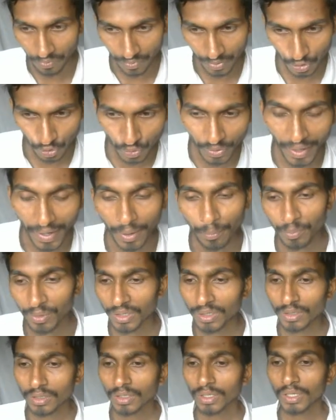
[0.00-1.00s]
should
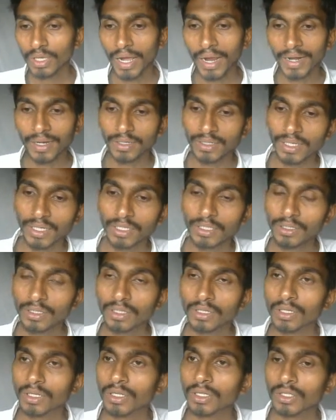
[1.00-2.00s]
happen ideally,
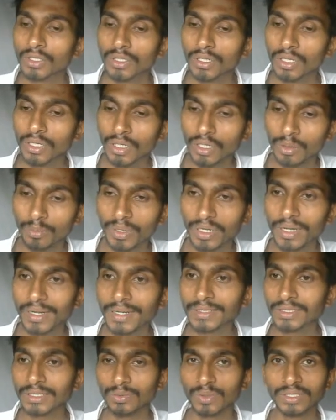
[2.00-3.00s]
but
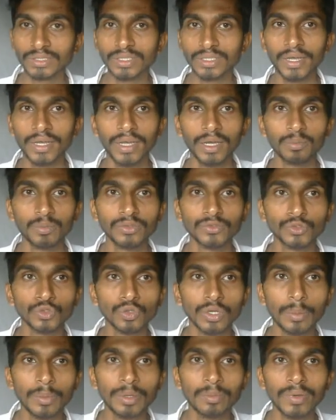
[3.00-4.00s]
let's see what's gonna happen. So
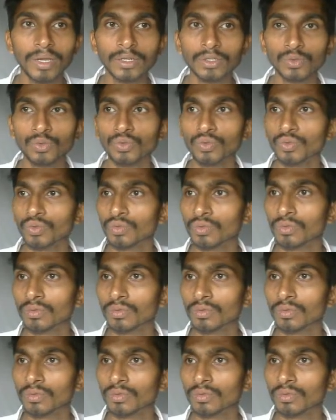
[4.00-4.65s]
coming back to